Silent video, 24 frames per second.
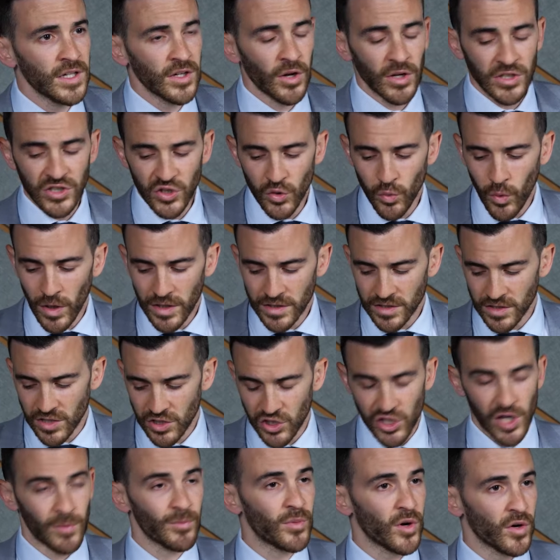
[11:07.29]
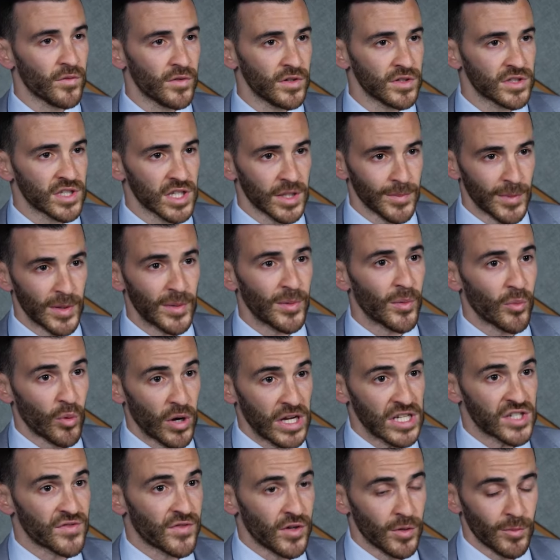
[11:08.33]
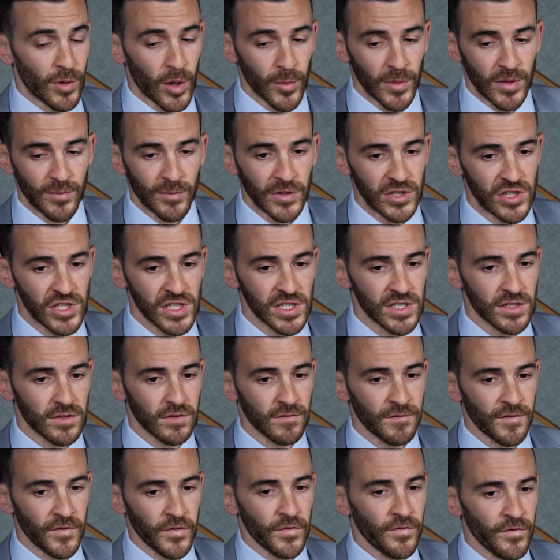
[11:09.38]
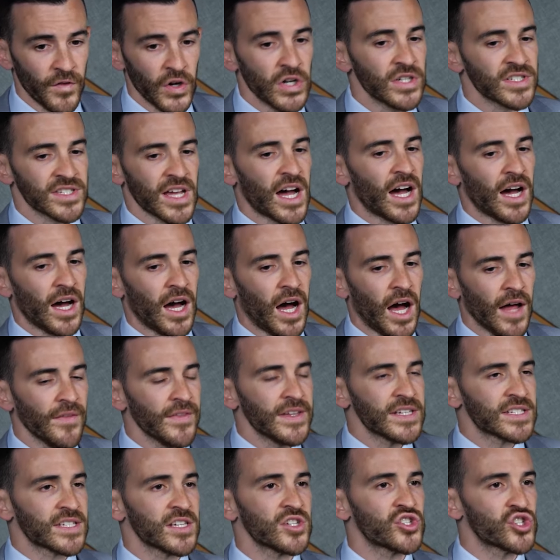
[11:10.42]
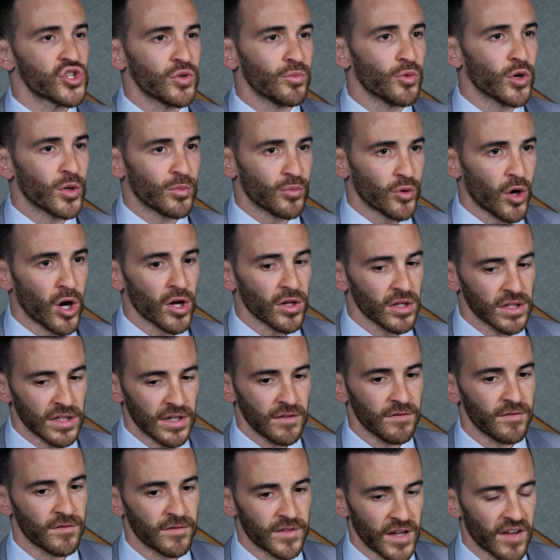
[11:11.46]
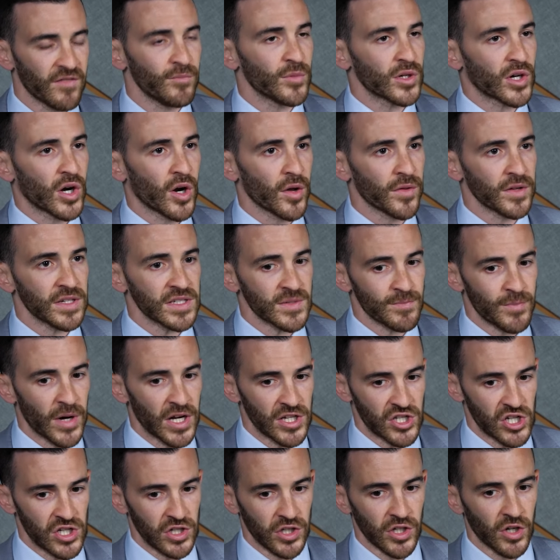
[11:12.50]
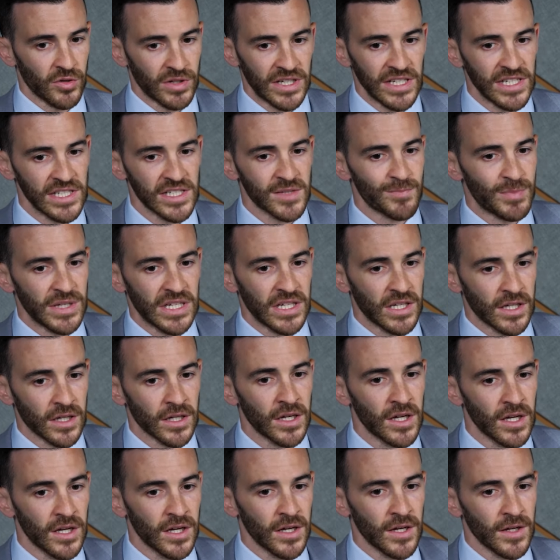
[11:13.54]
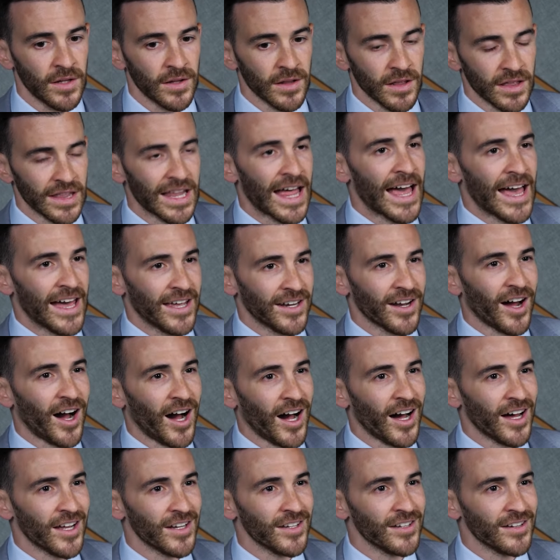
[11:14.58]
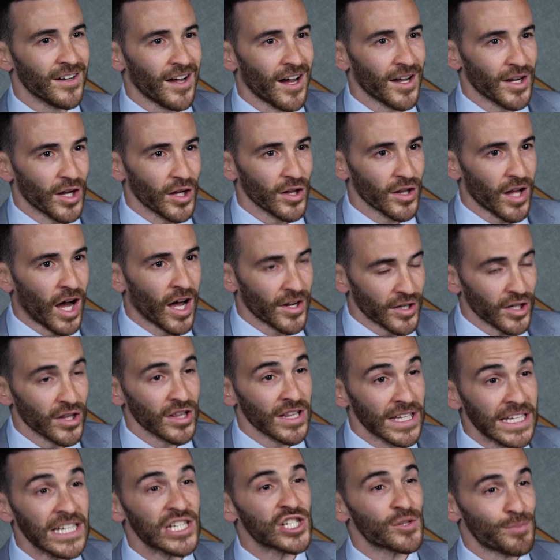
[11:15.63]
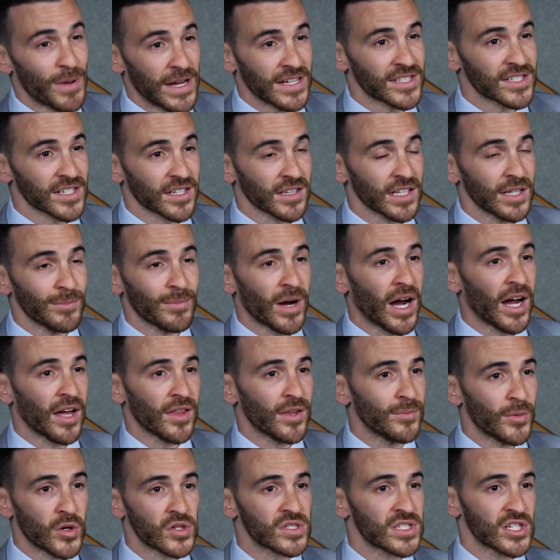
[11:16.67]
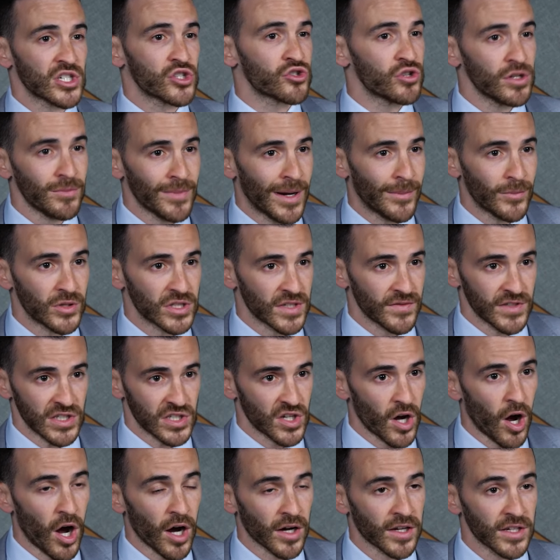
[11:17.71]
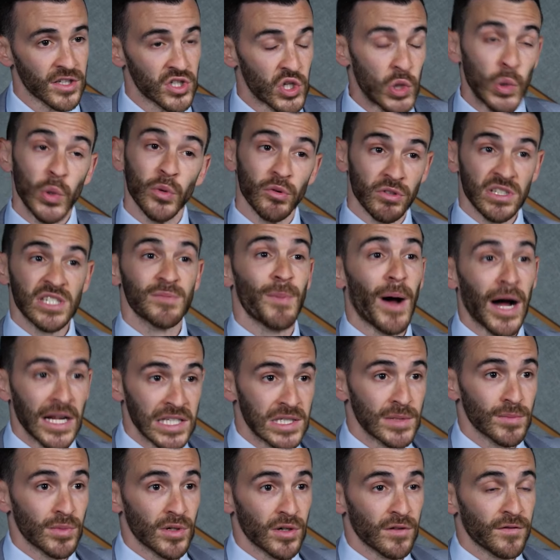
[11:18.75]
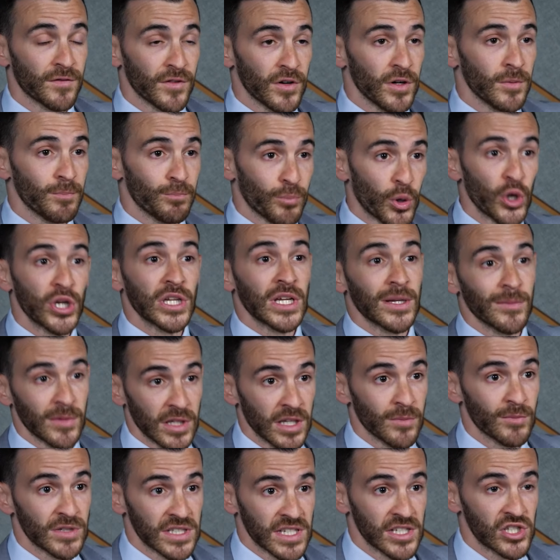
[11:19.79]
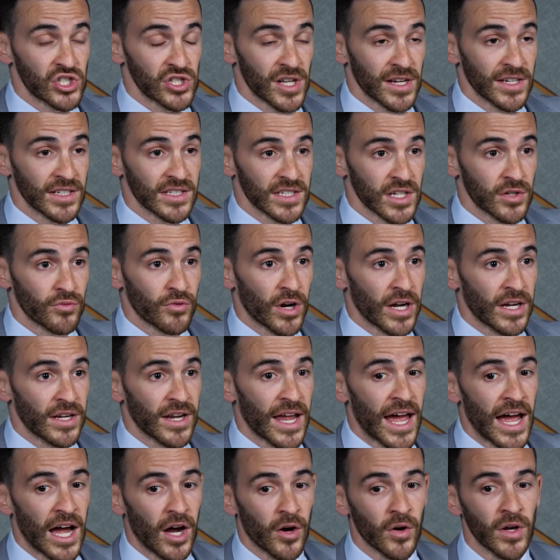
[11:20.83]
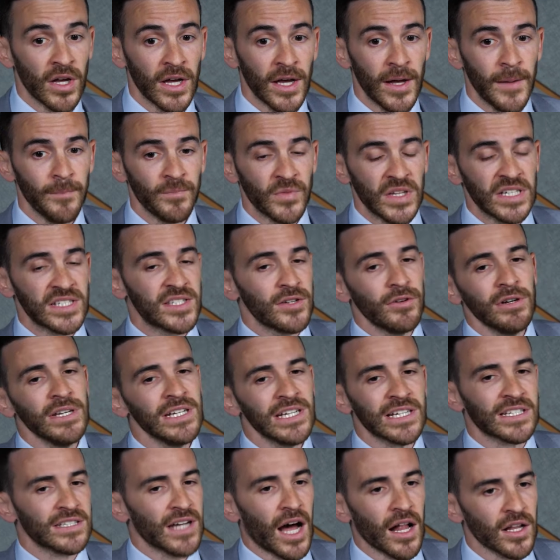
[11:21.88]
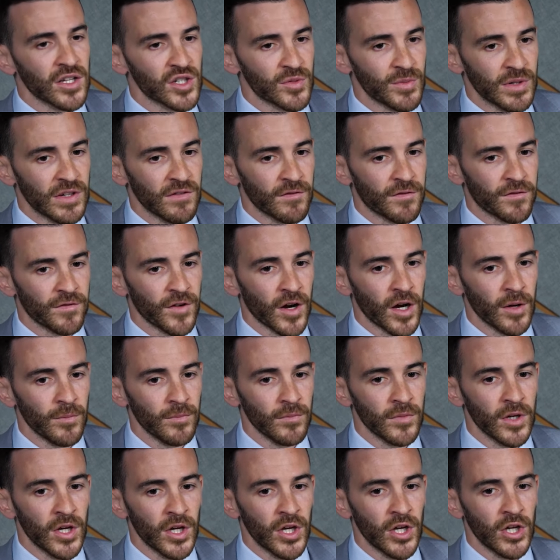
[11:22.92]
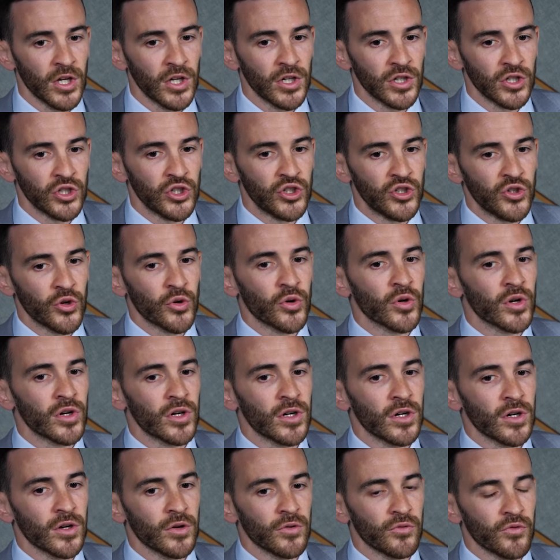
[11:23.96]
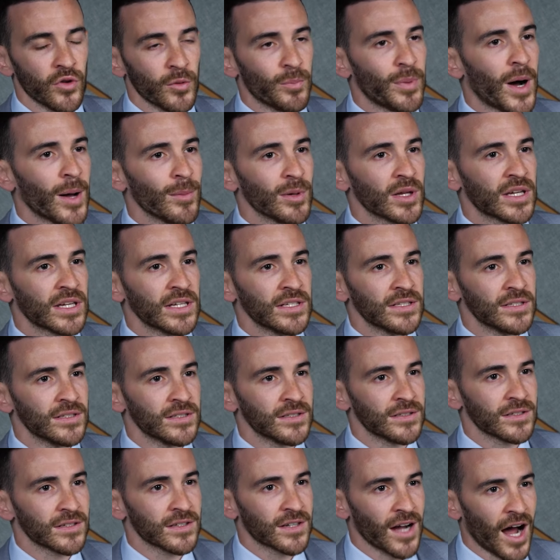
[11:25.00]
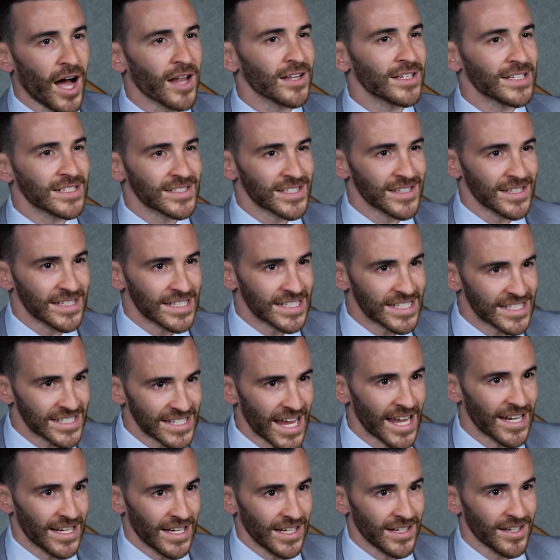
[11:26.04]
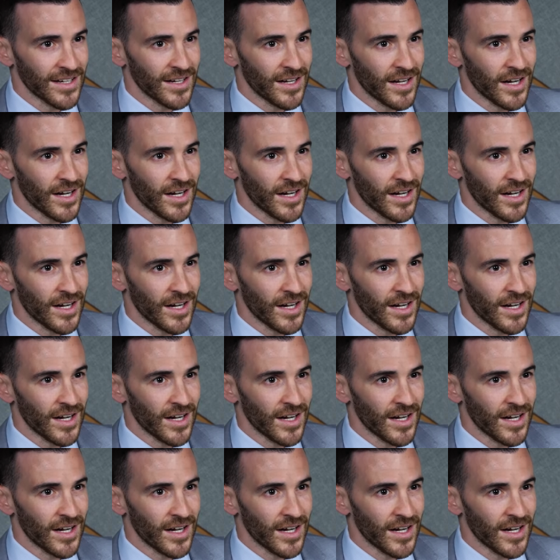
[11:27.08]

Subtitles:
I do want to jump over to the minimum wage for a moment, but just first on this issue more broadly of Kevin McCarthy's budget, you know, he's being led on a leash basically by the most extreme members of his caucus who are responsible for putting him in the position that he's in right now. Is there any acknowledgement from your Republican colleagues in the Senate